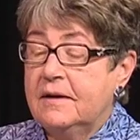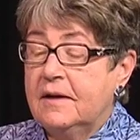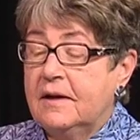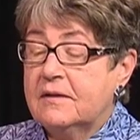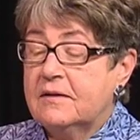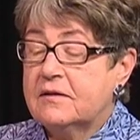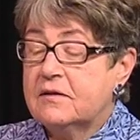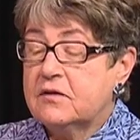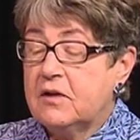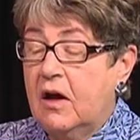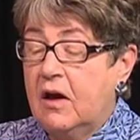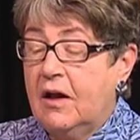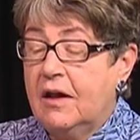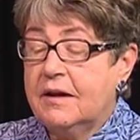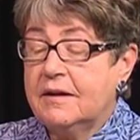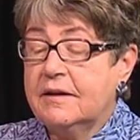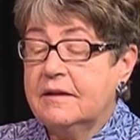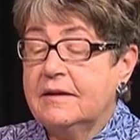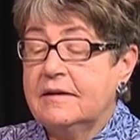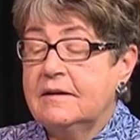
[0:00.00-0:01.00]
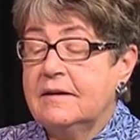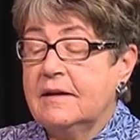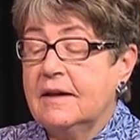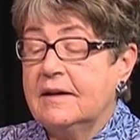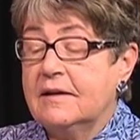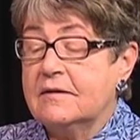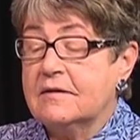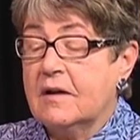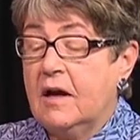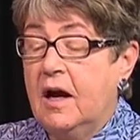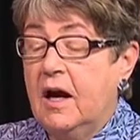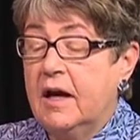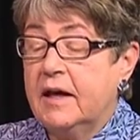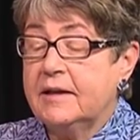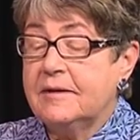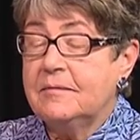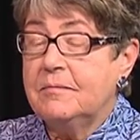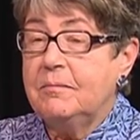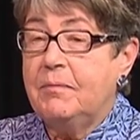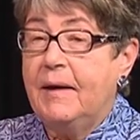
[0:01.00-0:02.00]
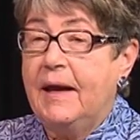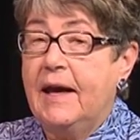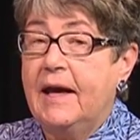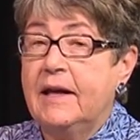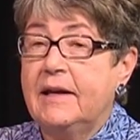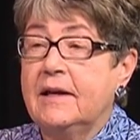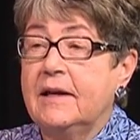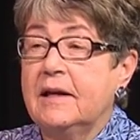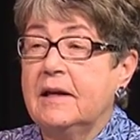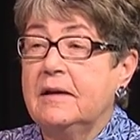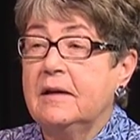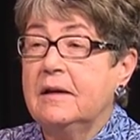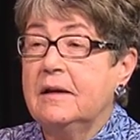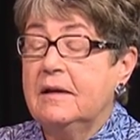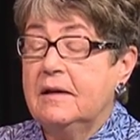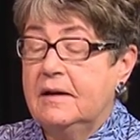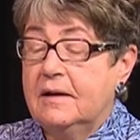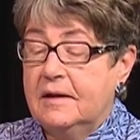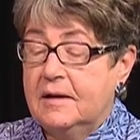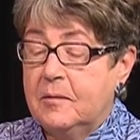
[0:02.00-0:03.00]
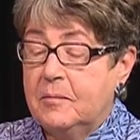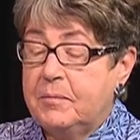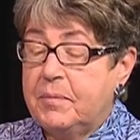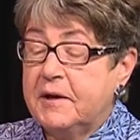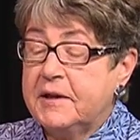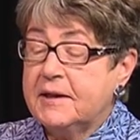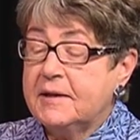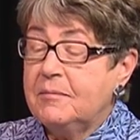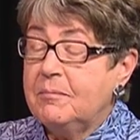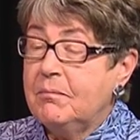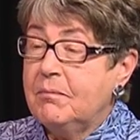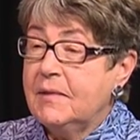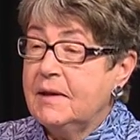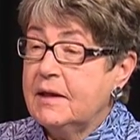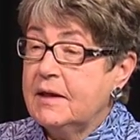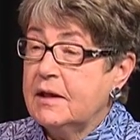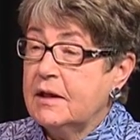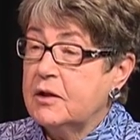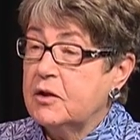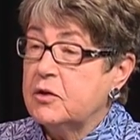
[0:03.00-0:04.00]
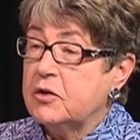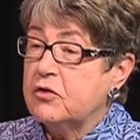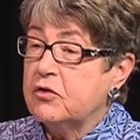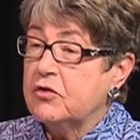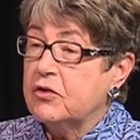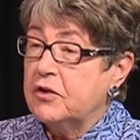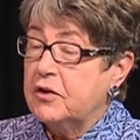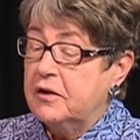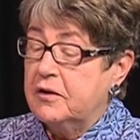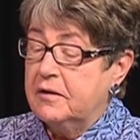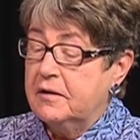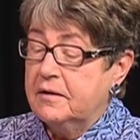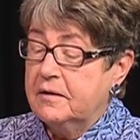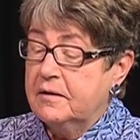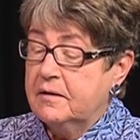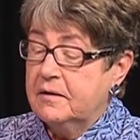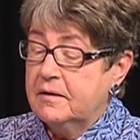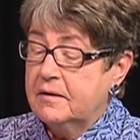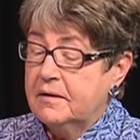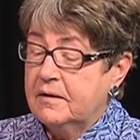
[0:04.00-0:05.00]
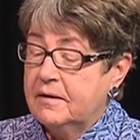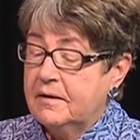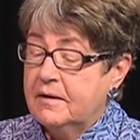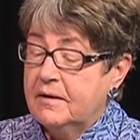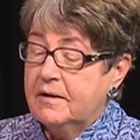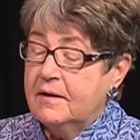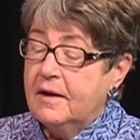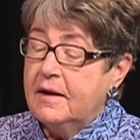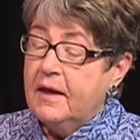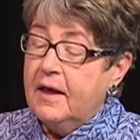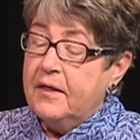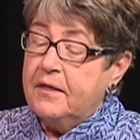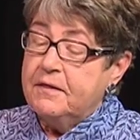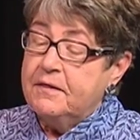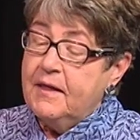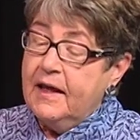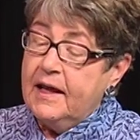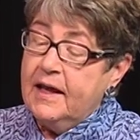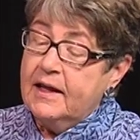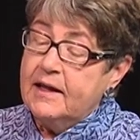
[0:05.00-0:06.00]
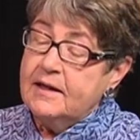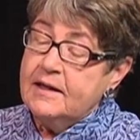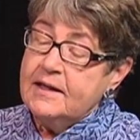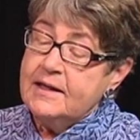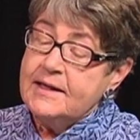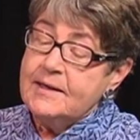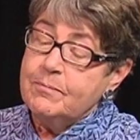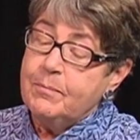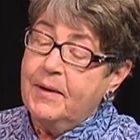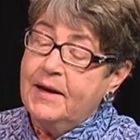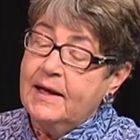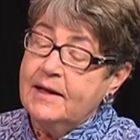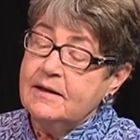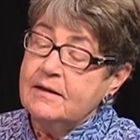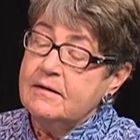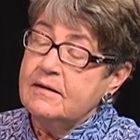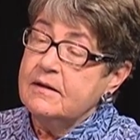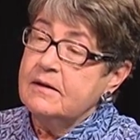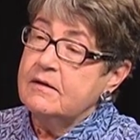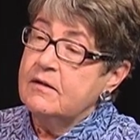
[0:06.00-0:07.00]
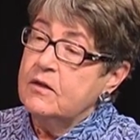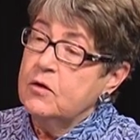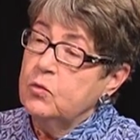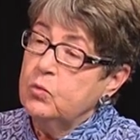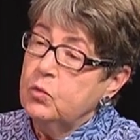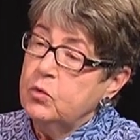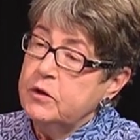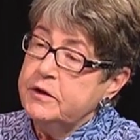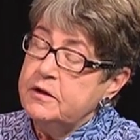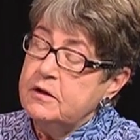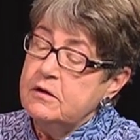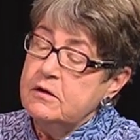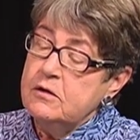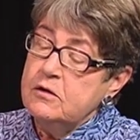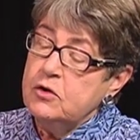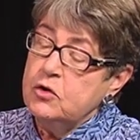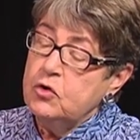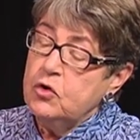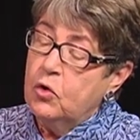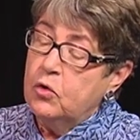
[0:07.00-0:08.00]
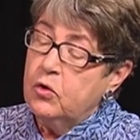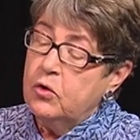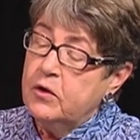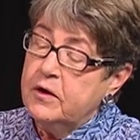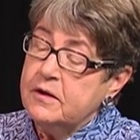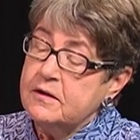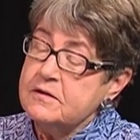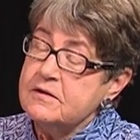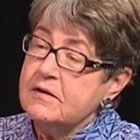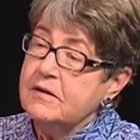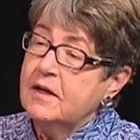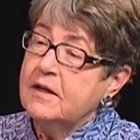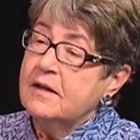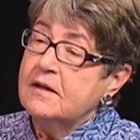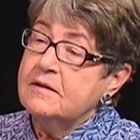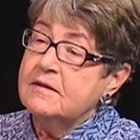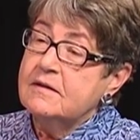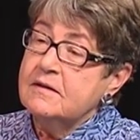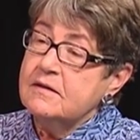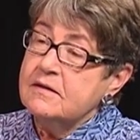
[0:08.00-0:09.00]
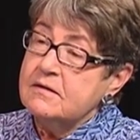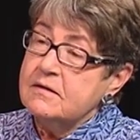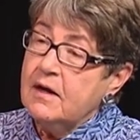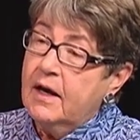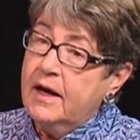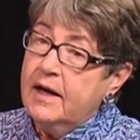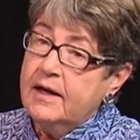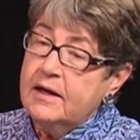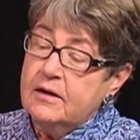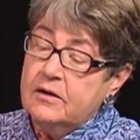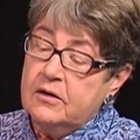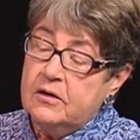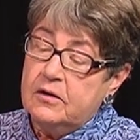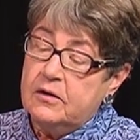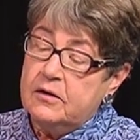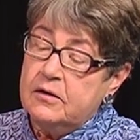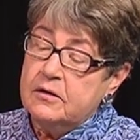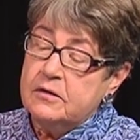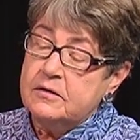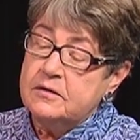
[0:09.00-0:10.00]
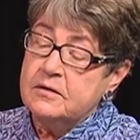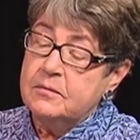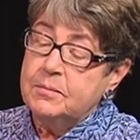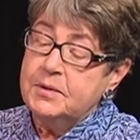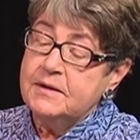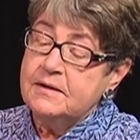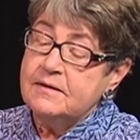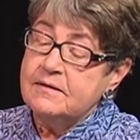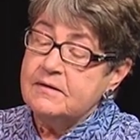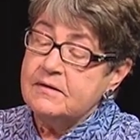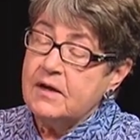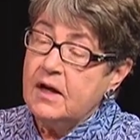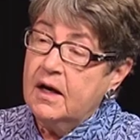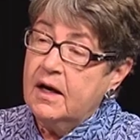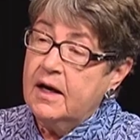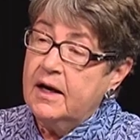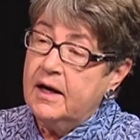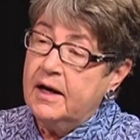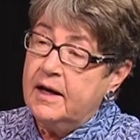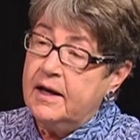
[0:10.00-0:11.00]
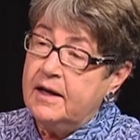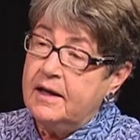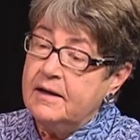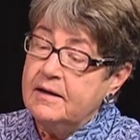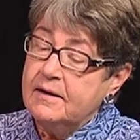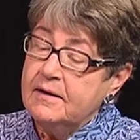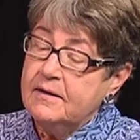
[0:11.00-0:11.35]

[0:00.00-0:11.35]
solid as cotton batting, but in miniature. Then he painted the wooden door's desire to be sky.